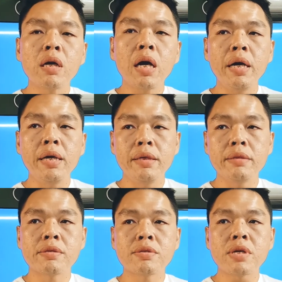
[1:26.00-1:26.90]
I
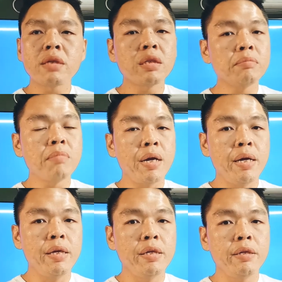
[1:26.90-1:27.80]
started
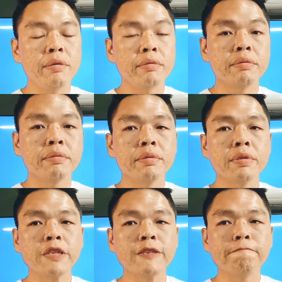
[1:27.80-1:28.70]
my
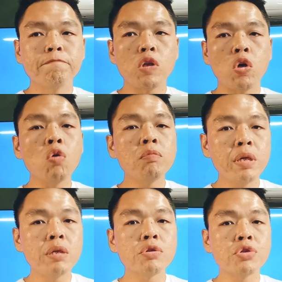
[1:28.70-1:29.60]
home
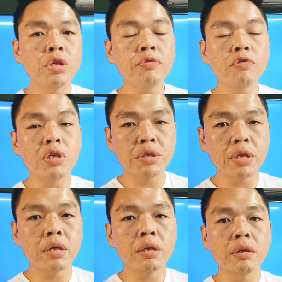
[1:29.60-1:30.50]
industry,
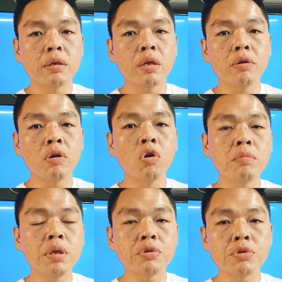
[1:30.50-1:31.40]
furniture
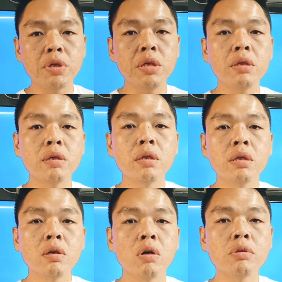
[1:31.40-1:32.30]
home industry
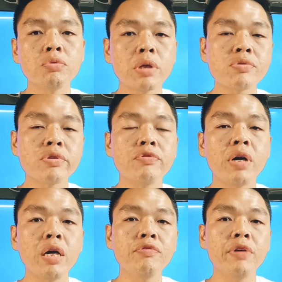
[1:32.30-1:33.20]
on
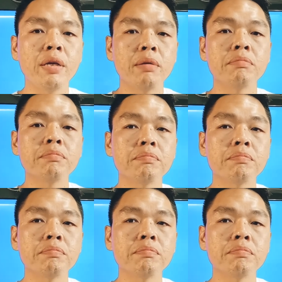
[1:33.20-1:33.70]
2005 and